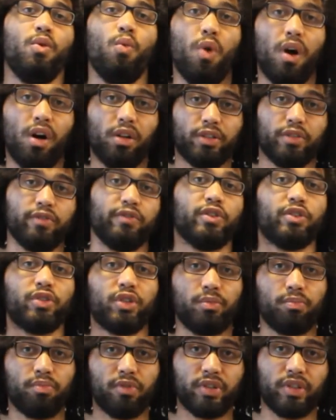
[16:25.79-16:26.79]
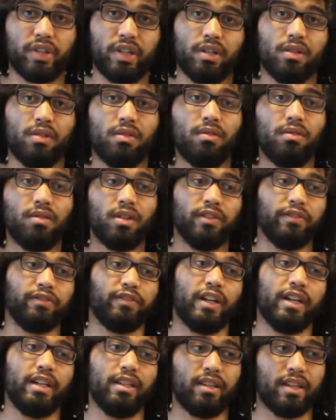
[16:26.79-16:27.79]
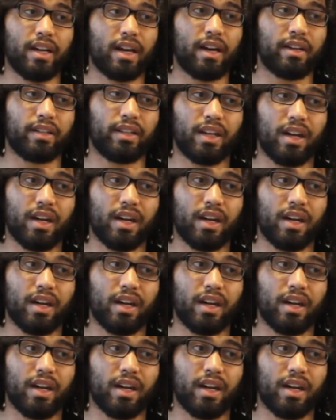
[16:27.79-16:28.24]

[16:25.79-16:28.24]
Wilder versus Brazil, fight that